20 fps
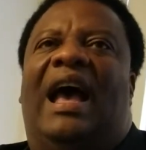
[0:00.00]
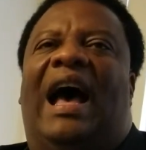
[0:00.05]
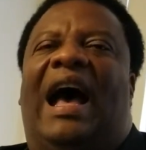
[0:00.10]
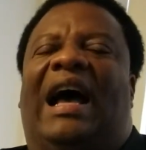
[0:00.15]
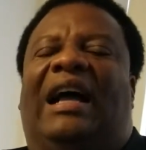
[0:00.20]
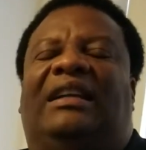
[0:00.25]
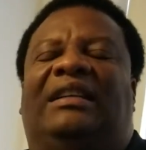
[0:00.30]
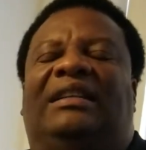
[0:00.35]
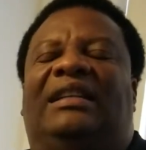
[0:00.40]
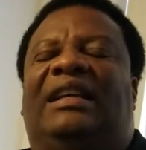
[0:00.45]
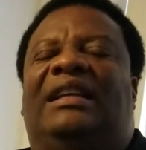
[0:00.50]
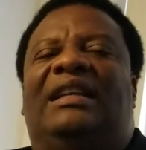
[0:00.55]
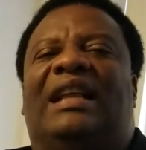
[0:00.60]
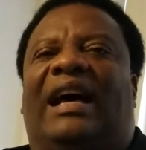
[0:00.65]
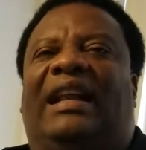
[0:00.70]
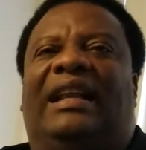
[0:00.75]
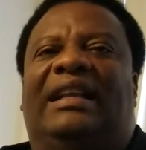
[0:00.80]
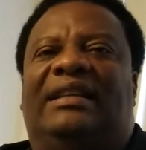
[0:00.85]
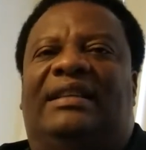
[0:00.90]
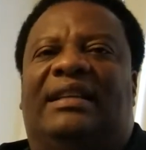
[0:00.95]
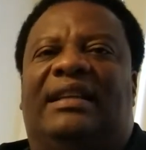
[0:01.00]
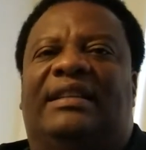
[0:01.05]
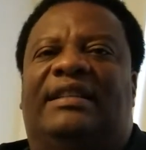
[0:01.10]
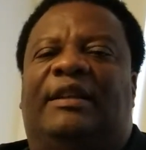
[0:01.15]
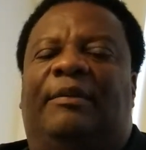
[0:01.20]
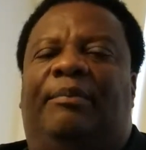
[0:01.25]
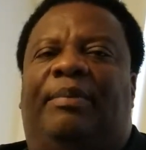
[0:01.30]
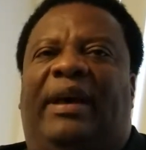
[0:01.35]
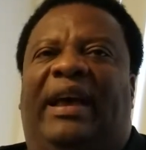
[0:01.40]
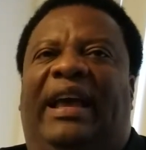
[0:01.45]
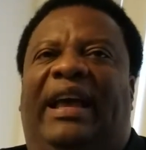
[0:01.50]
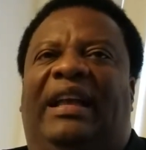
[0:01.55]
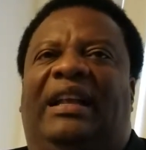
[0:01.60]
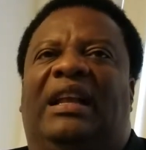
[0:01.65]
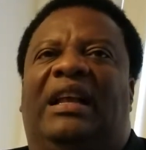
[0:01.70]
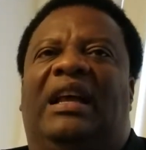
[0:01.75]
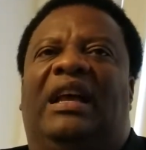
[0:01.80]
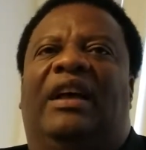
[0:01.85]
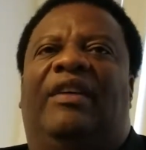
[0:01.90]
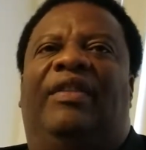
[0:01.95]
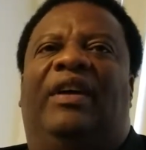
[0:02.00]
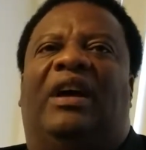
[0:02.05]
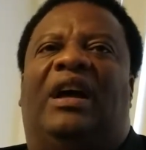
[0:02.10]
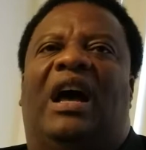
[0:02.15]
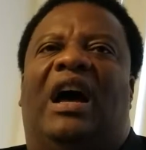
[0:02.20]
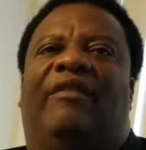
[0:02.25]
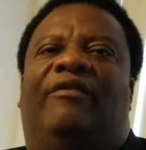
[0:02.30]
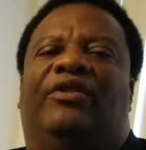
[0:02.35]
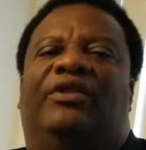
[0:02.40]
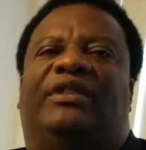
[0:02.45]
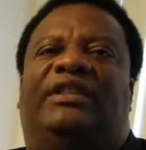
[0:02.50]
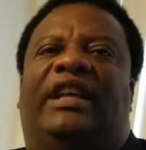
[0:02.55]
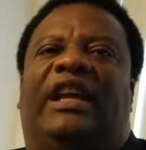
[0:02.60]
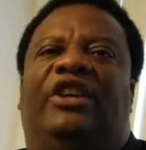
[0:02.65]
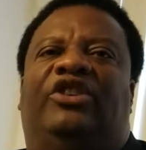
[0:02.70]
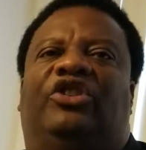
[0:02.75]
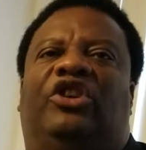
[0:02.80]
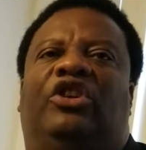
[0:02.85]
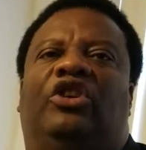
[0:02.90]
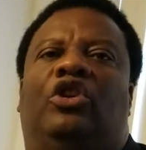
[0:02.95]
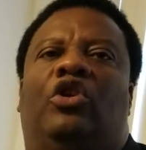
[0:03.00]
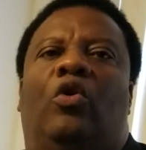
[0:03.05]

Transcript: I did not anticipate the conversation